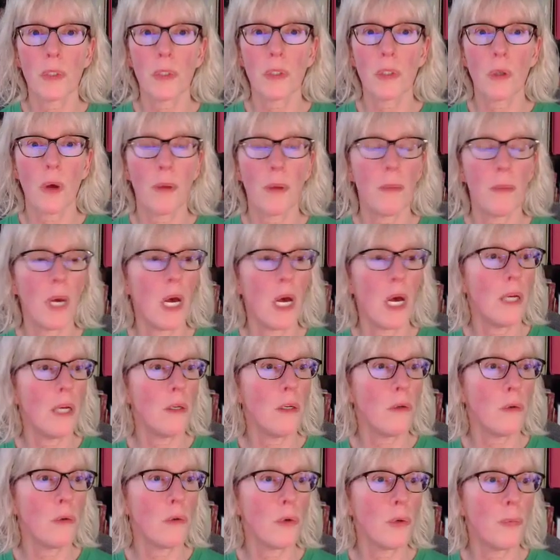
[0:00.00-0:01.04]
So I'm
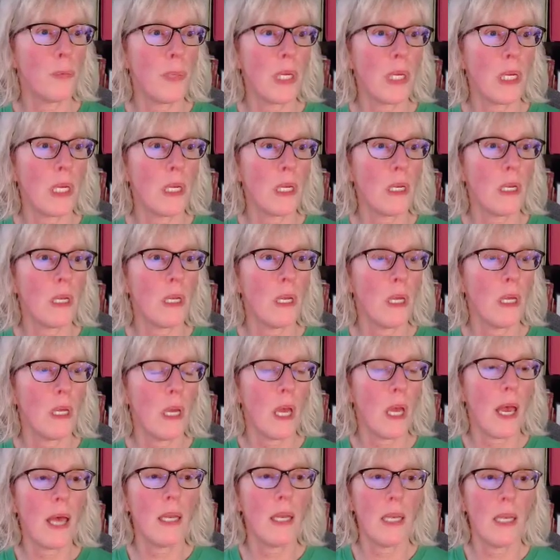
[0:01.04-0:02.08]
ungrouping,
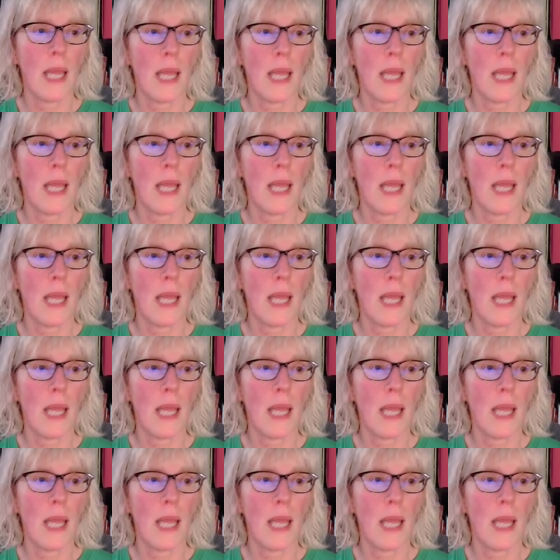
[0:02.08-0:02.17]
and